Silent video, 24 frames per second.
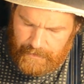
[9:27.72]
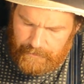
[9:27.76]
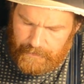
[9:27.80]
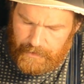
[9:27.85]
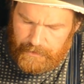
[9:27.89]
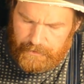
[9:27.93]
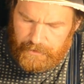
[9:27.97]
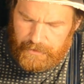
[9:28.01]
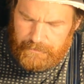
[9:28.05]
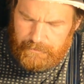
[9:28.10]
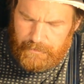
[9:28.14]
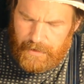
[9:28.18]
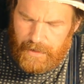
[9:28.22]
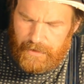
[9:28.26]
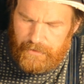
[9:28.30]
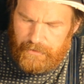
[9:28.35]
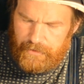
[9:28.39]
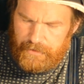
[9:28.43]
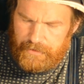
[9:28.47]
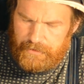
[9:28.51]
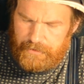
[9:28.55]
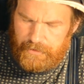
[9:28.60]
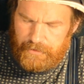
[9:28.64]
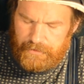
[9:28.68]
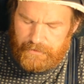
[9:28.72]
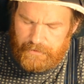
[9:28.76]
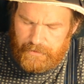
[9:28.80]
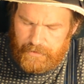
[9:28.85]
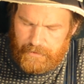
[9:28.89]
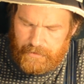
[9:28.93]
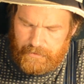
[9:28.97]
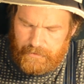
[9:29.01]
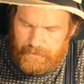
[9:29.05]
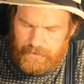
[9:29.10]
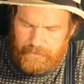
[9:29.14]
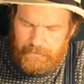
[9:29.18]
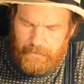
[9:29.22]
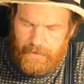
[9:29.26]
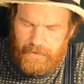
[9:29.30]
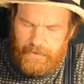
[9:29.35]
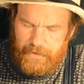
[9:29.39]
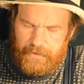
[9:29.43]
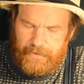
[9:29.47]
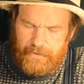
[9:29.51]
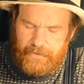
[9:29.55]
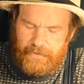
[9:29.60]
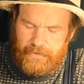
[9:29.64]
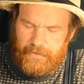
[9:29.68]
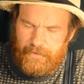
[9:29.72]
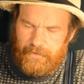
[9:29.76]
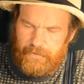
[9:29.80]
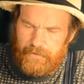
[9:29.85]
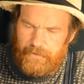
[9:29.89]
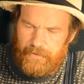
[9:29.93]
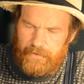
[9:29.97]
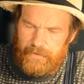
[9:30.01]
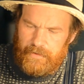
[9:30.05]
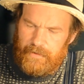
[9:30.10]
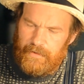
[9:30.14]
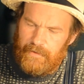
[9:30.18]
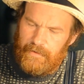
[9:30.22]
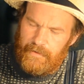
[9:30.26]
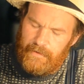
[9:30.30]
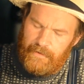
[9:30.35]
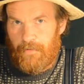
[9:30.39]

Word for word: But it doesn't matter, it's just a cosmetic thing.